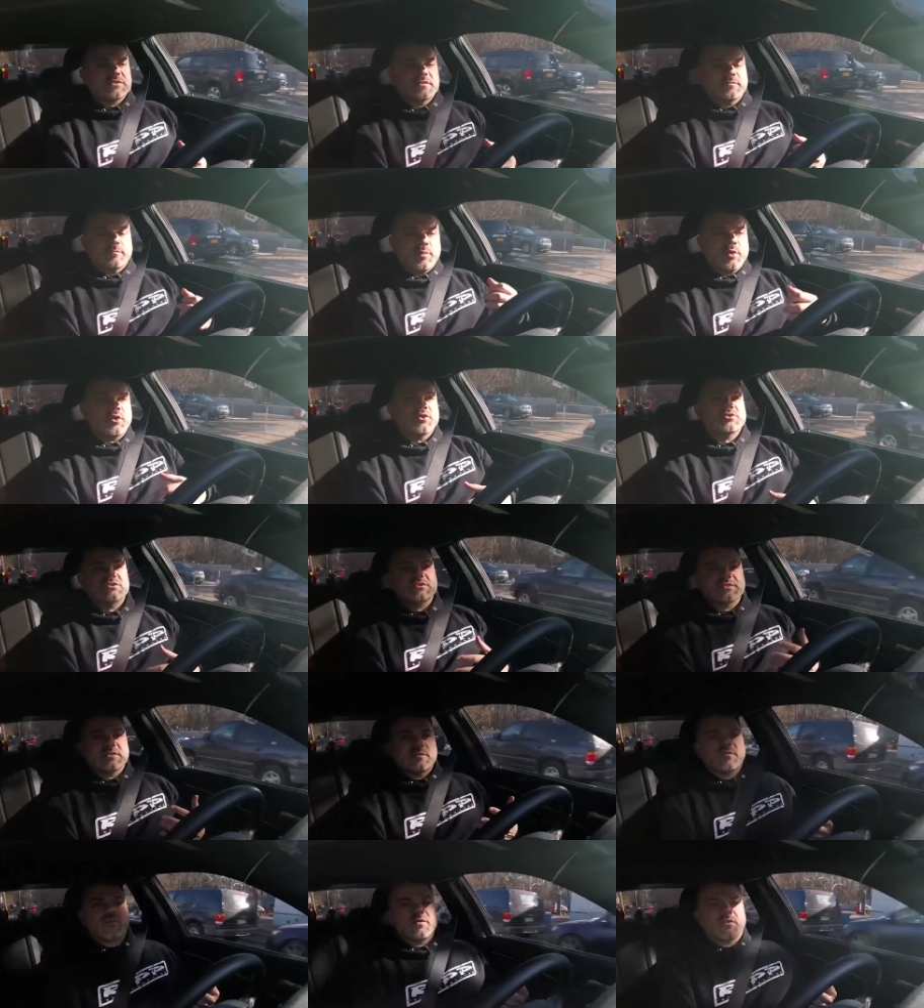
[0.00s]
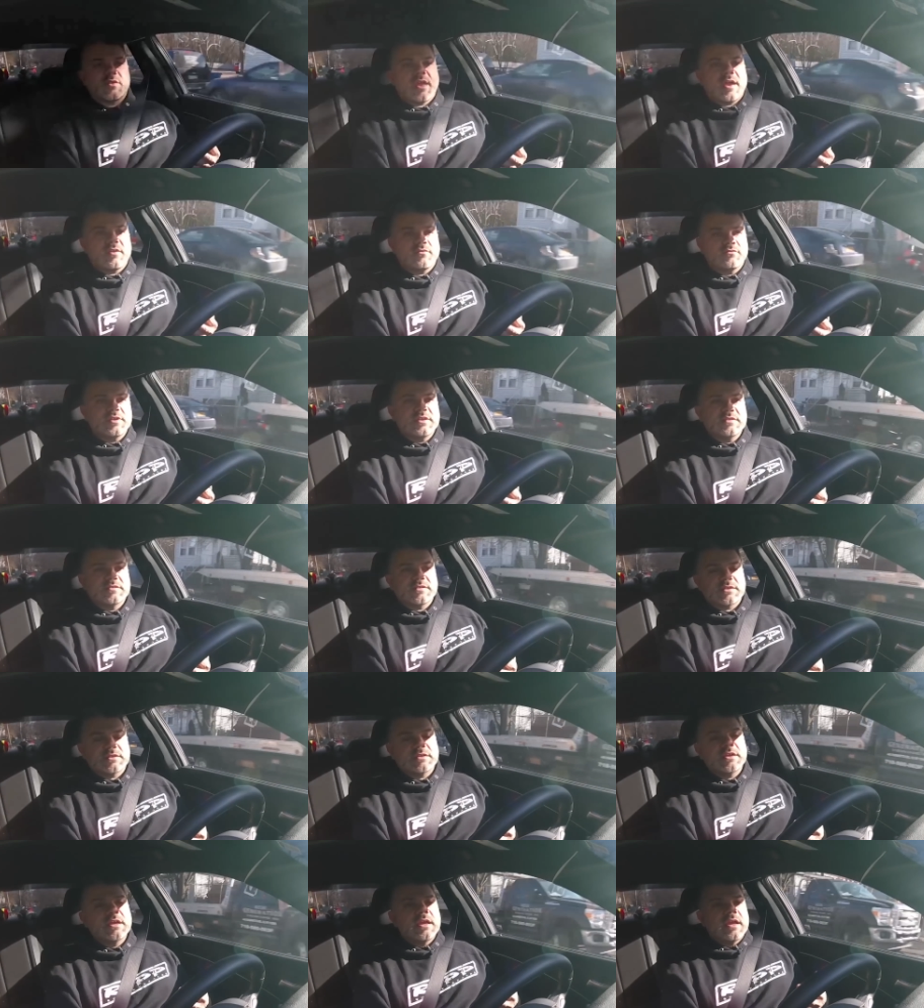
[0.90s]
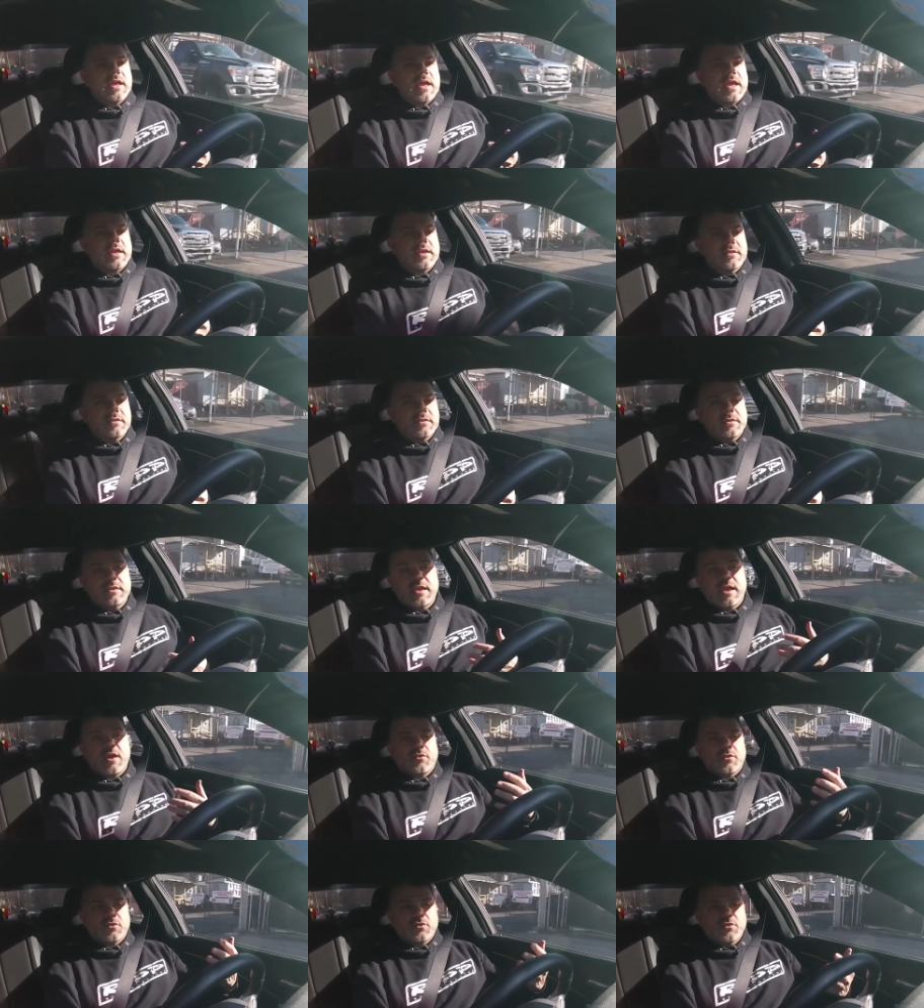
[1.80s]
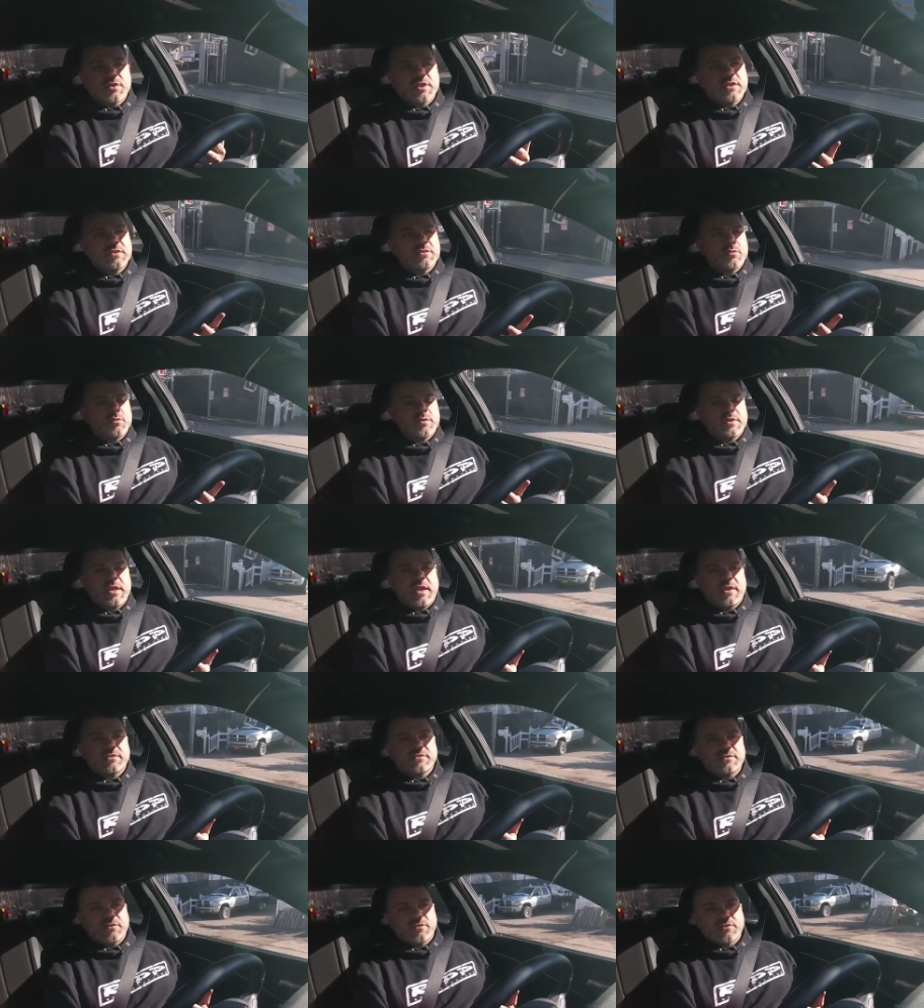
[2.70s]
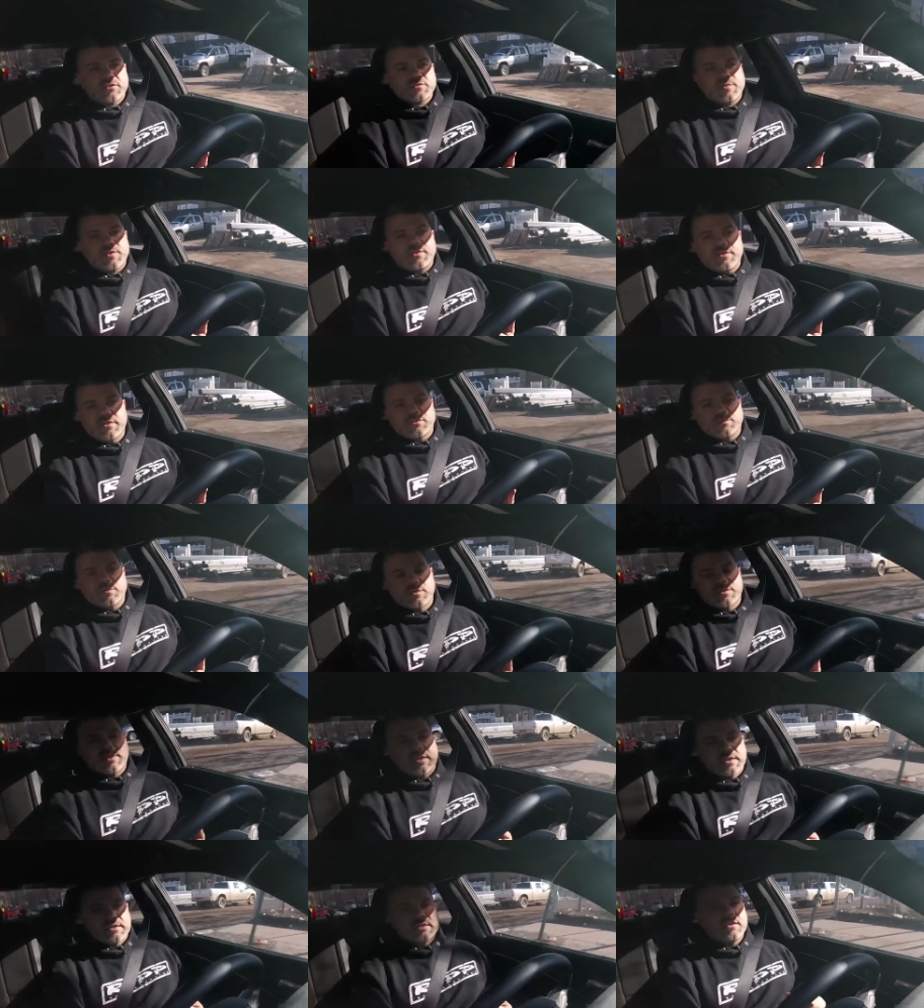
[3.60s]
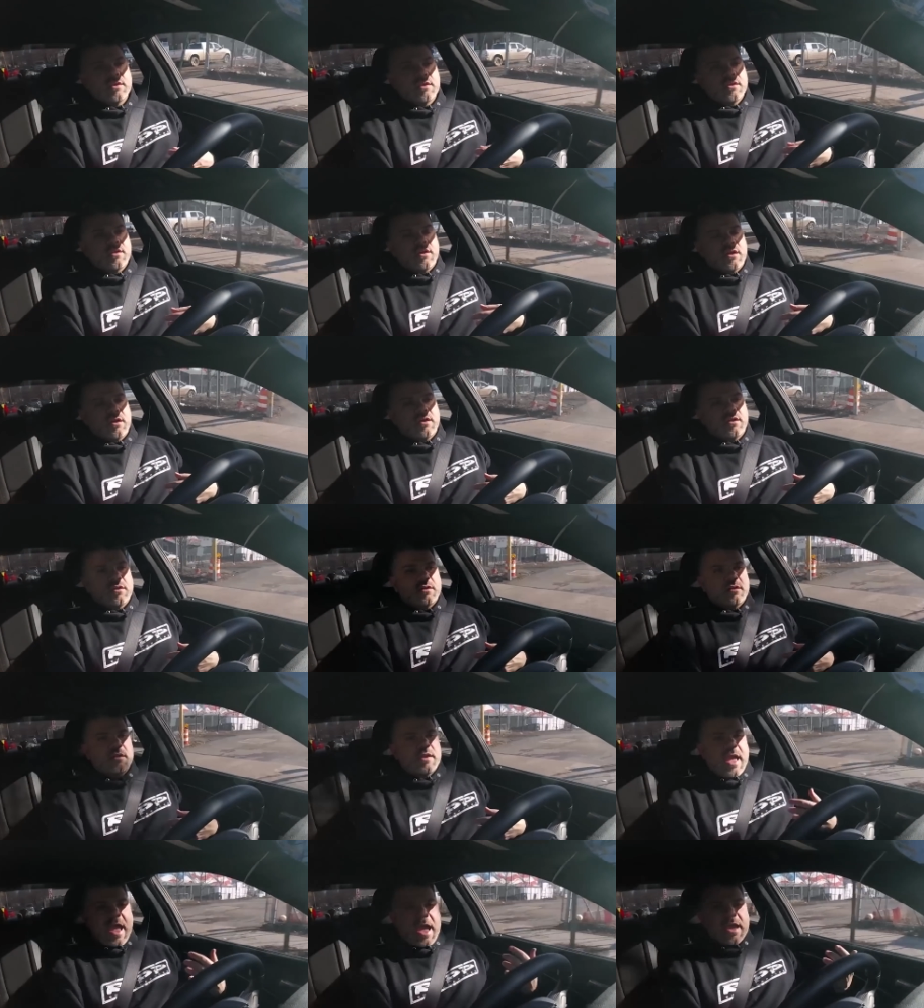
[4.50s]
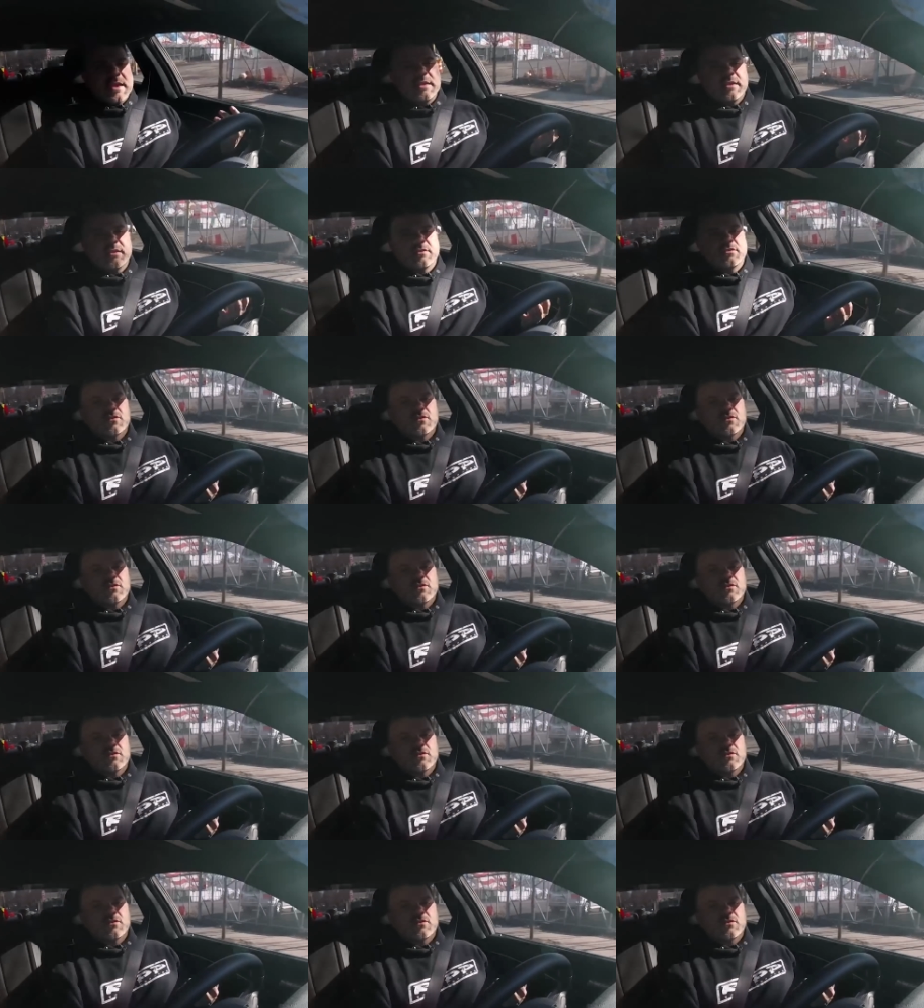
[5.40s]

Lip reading: them for that reason, and now they're looking to enhance their experience with it. Adding the